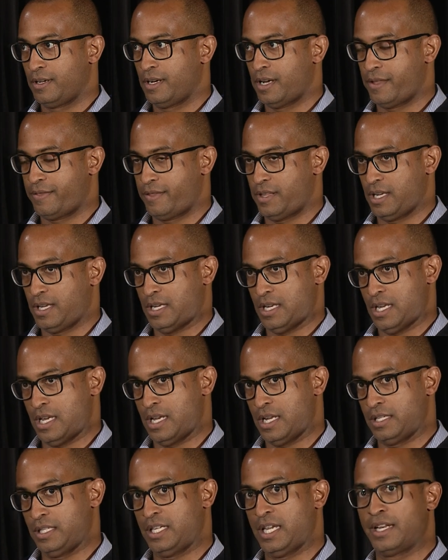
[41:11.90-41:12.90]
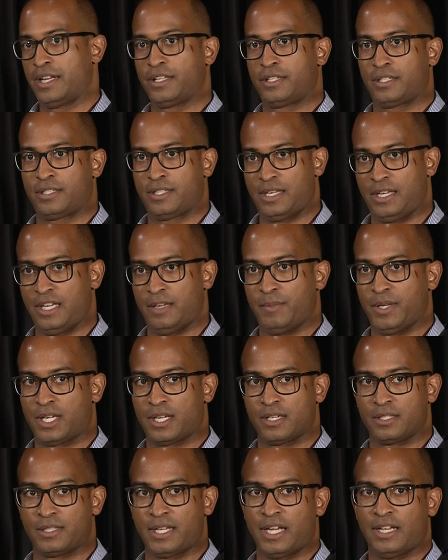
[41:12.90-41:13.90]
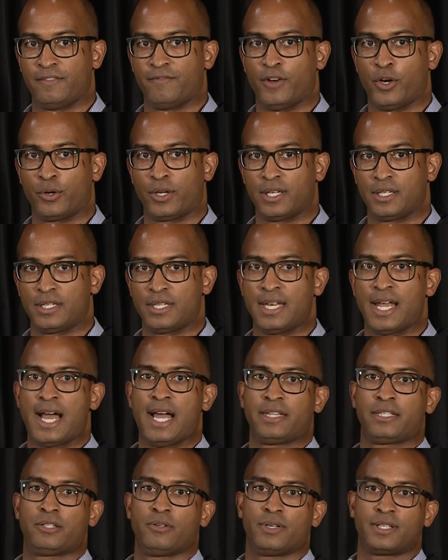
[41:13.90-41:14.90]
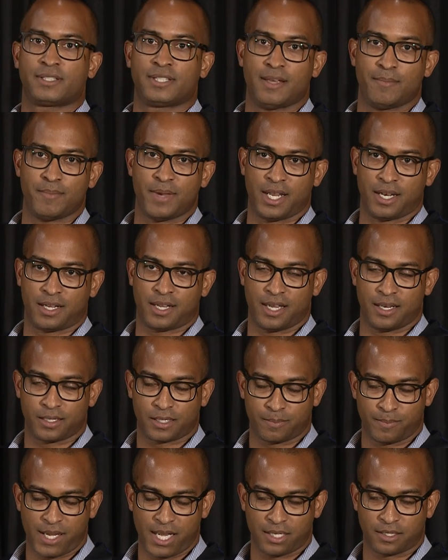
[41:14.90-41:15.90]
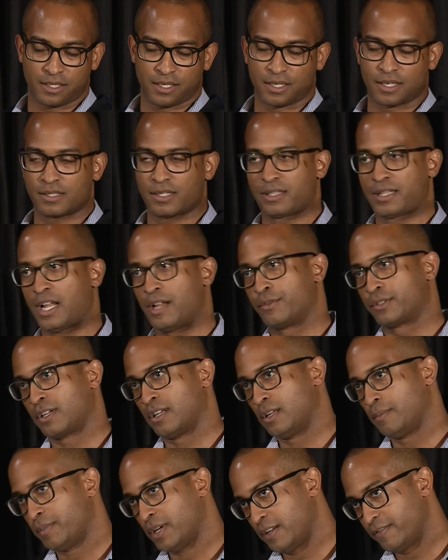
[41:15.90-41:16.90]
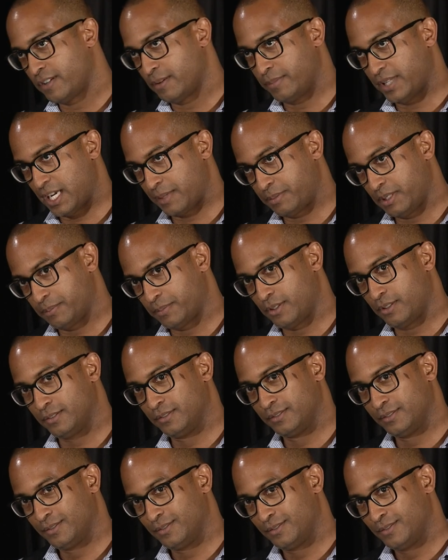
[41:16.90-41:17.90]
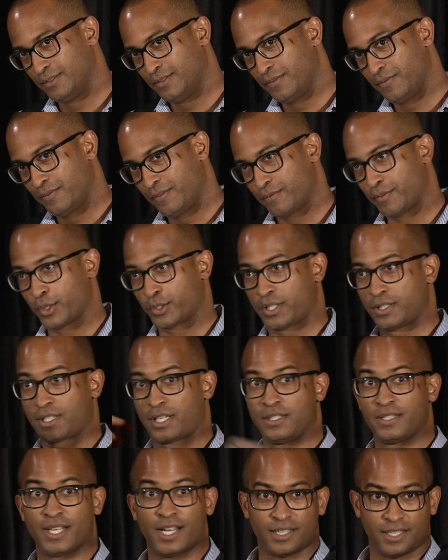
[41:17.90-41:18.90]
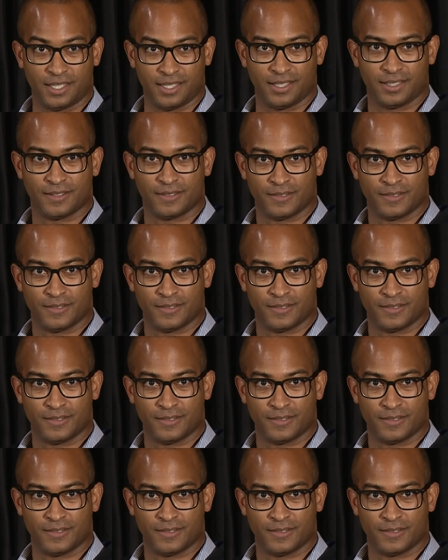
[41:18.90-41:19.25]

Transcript: I think in Tennessee, because they voted not to accept Medicaid expansion because they thought it was gonna benefit black people versus Kentucky.